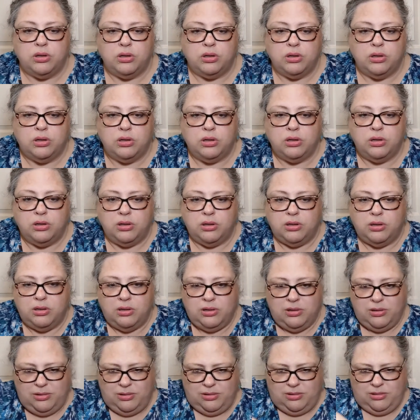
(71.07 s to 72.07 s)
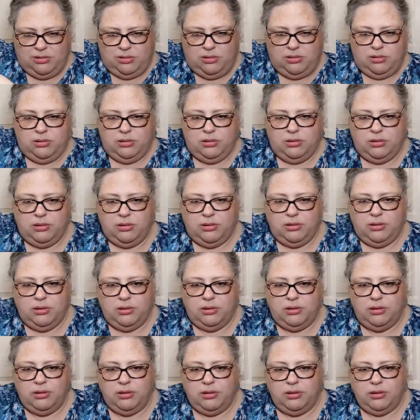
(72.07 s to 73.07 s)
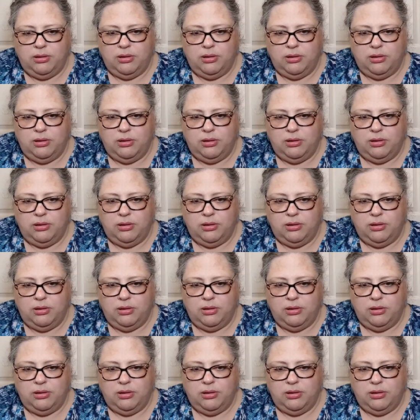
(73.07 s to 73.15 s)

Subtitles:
(no one is talking)